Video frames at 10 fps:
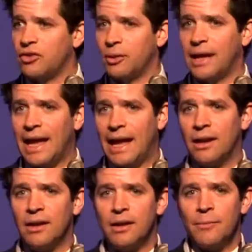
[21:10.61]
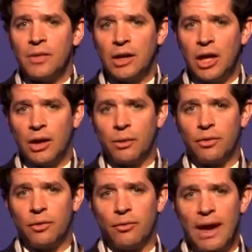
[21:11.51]
So again, you know,
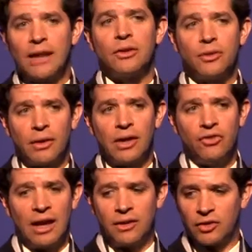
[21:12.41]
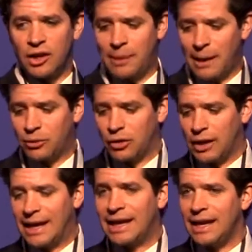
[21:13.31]
the regulatory agenda is going to be
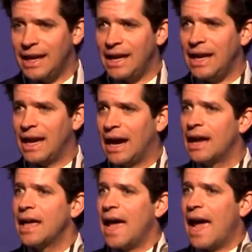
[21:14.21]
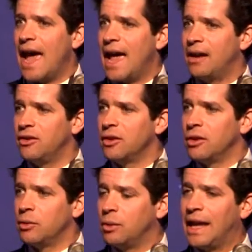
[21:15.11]
absolutely key here, and
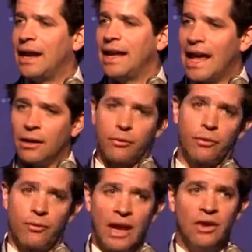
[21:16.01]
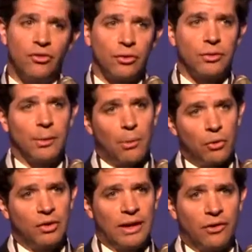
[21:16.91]
getting at it through regional and
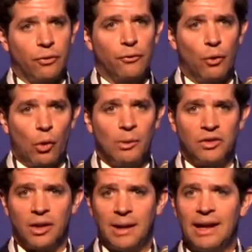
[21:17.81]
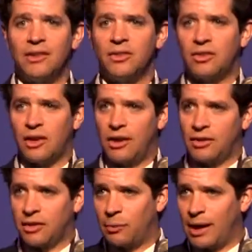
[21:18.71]
multilateral forum is going to be necessary,
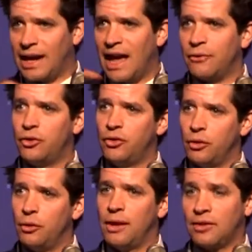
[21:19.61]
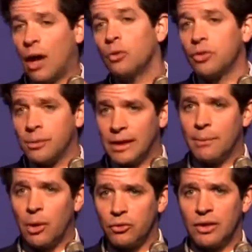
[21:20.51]
because we're going to have to do this ultimately
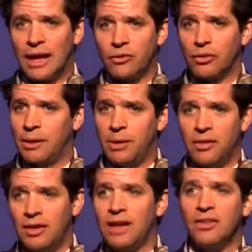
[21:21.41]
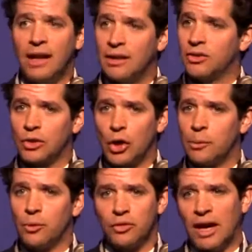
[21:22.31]
multilaterally, because the internet is
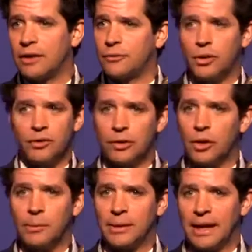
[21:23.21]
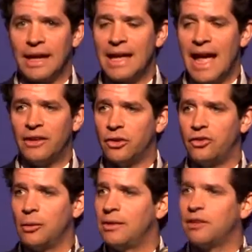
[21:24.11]
global, data flows globally, and so
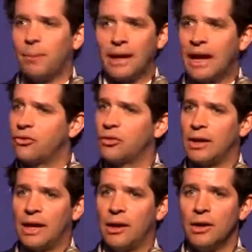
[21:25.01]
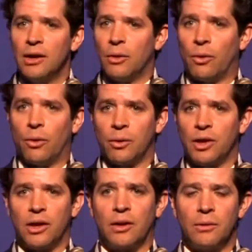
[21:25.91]
doing this bilaterally or,
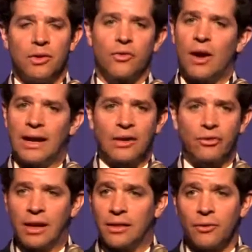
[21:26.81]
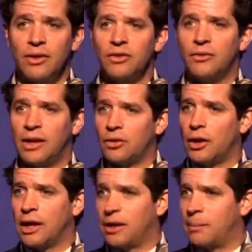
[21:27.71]
you know, trilaterally and the rest of it is
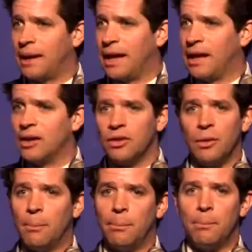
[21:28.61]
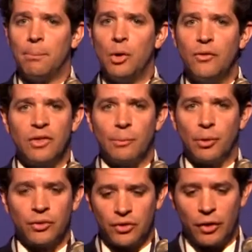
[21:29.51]
only going to be moving the
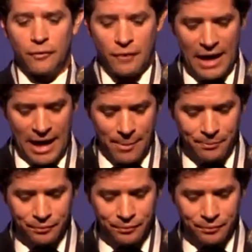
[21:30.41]
ball so far.